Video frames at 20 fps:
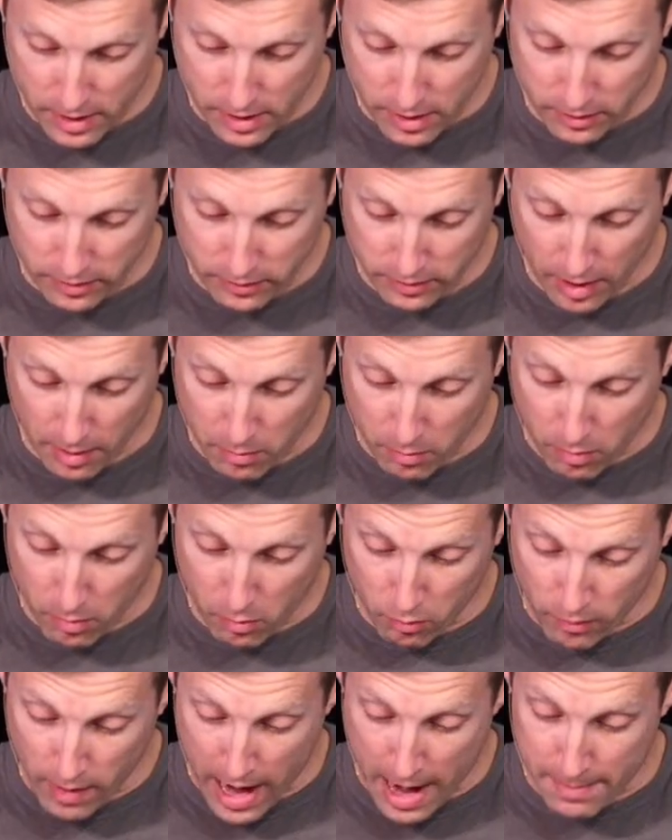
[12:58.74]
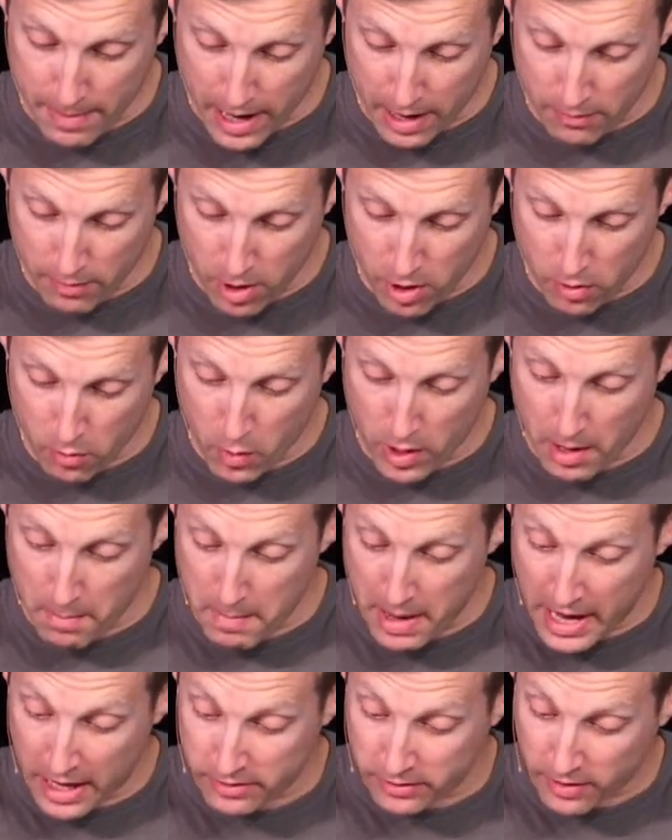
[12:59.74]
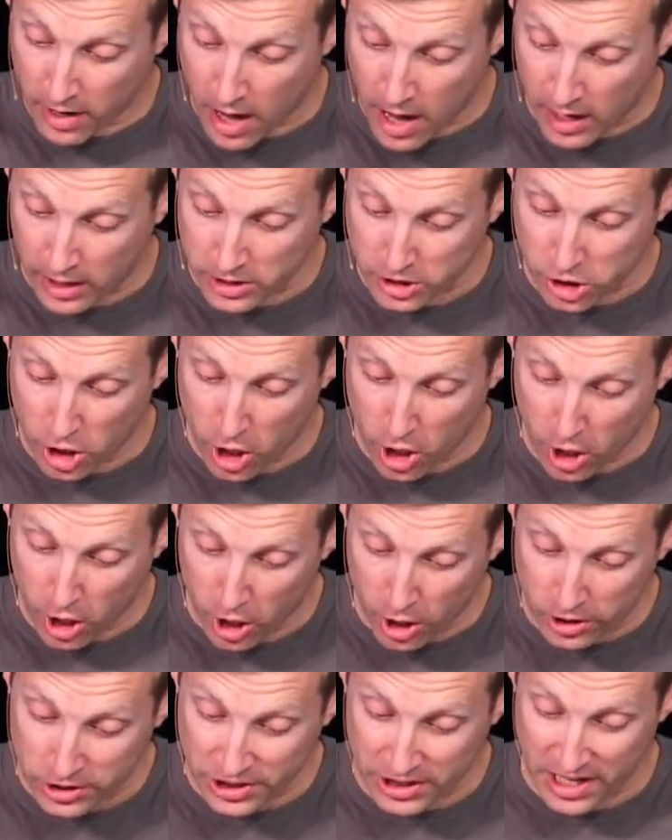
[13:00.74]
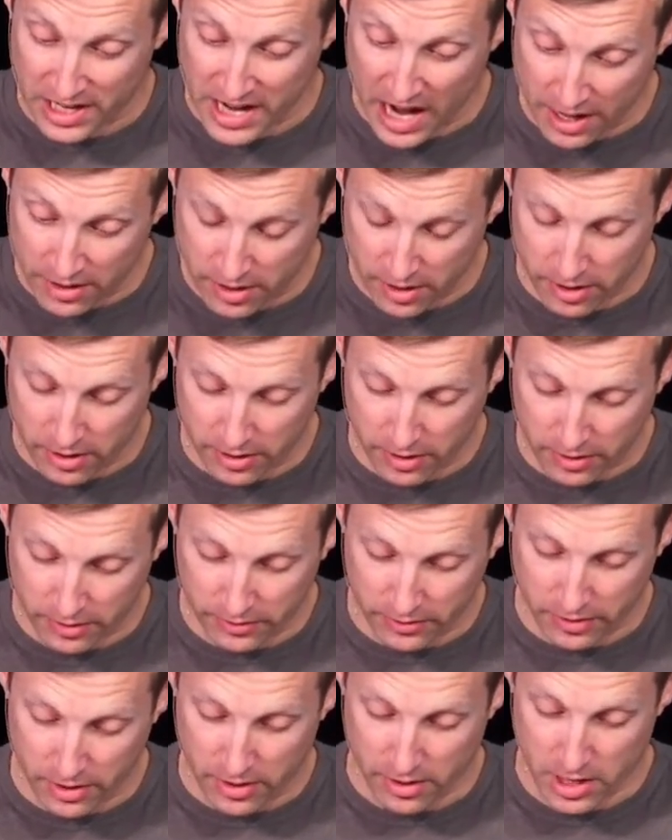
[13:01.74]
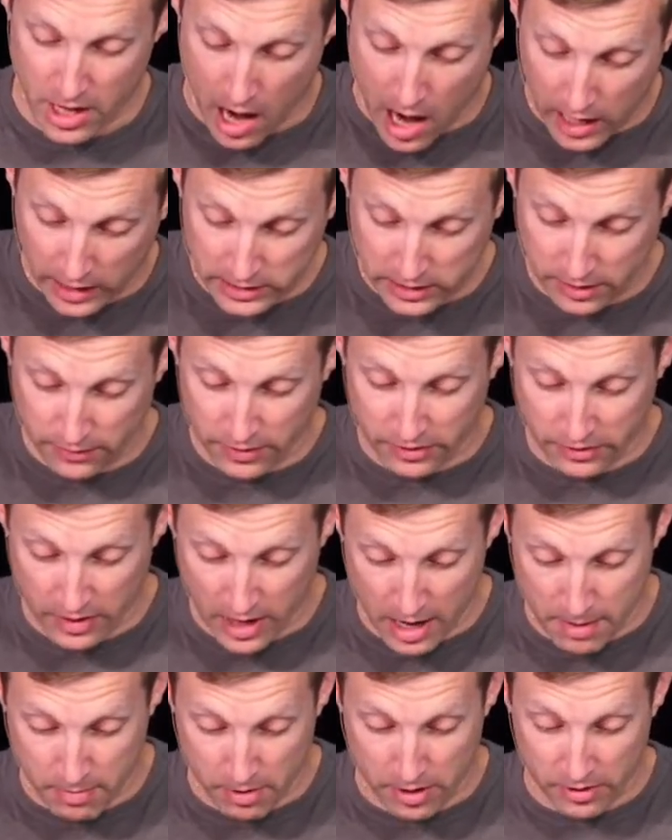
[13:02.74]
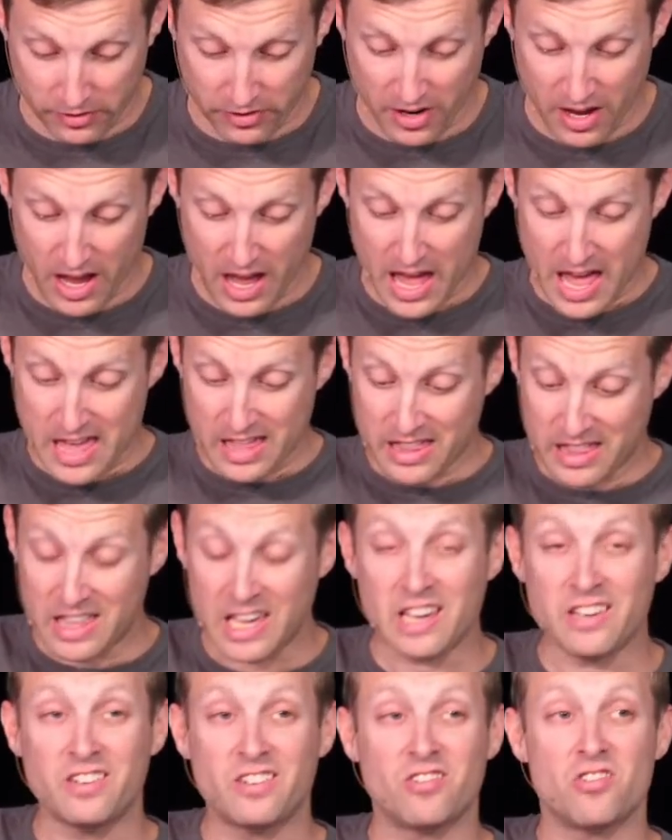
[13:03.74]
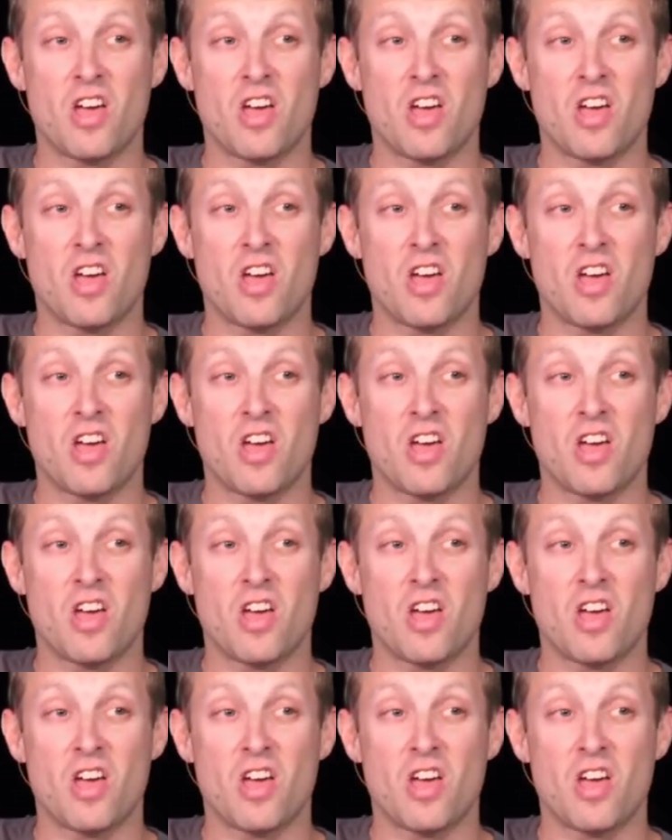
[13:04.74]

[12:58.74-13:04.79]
Some rabbi wrote, "When a man's ox hurts another's, the ox of his neighbor's, this